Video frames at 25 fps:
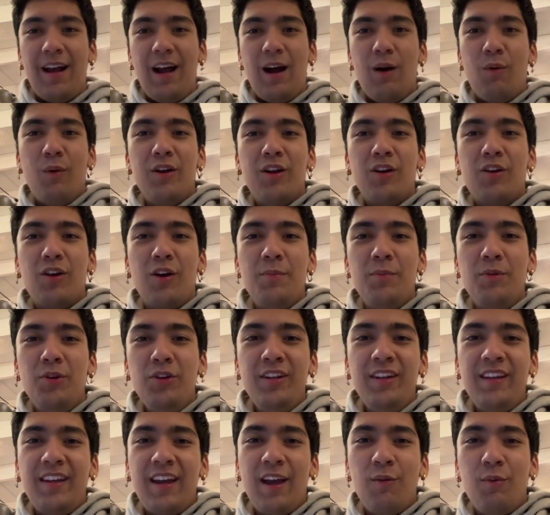I want to
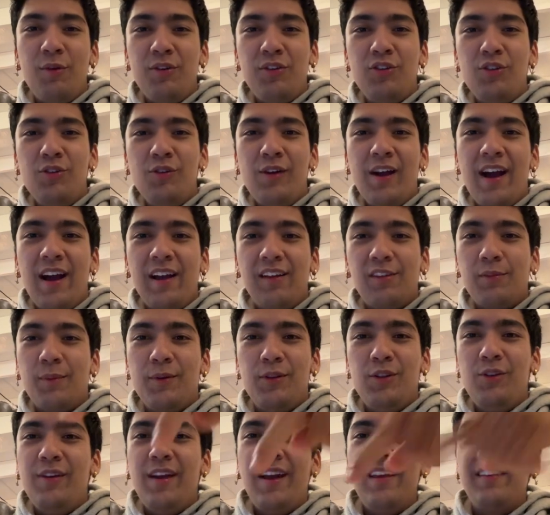communicate with you guys,
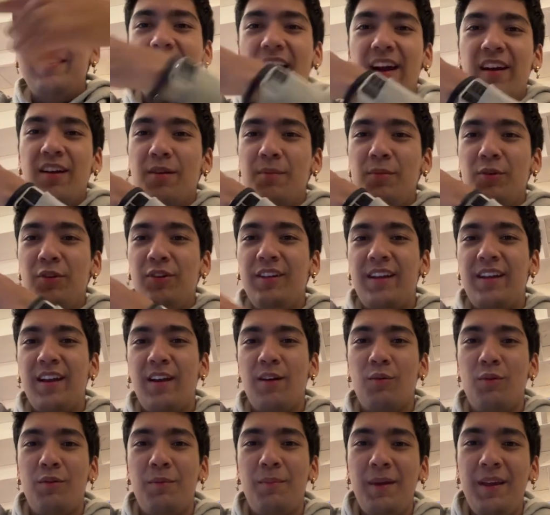but you guys can't
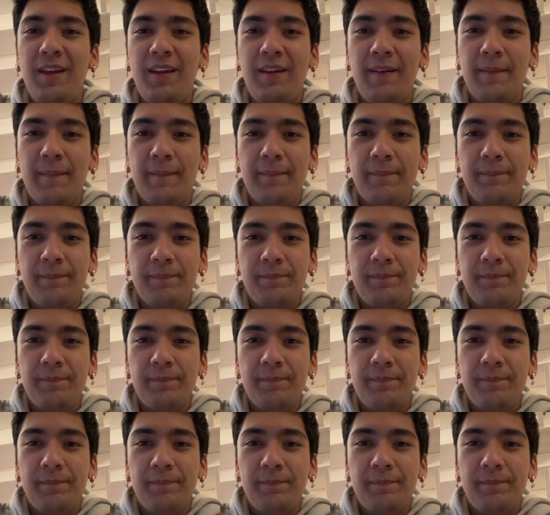communicate with me.